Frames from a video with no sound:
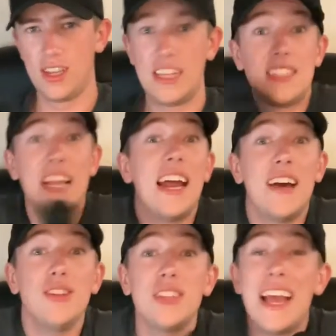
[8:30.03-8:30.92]
That's not
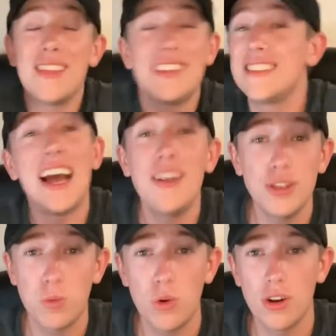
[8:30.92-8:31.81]
how
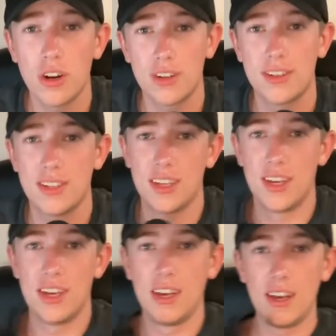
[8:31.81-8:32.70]
this works.
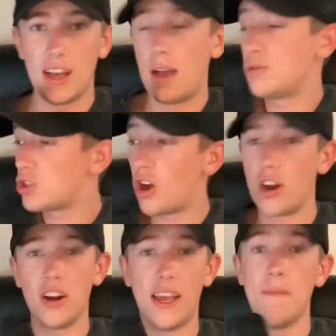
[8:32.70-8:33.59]
I'm
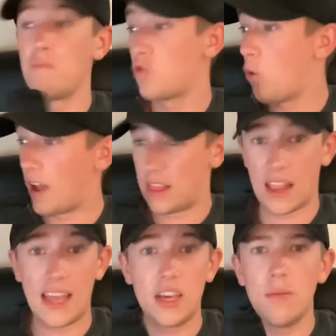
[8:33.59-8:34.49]
sorry. Do I
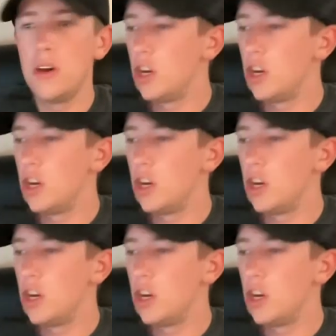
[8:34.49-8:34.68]
like him?